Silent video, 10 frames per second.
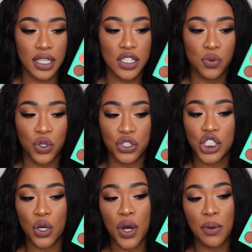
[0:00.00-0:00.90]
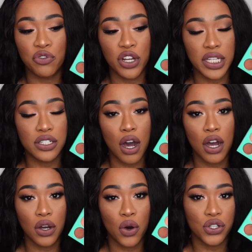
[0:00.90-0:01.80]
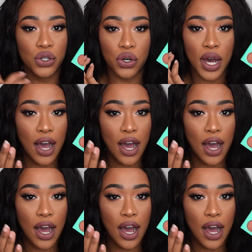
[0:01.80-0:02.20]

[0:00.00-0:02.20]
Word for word: these will show up really dark on your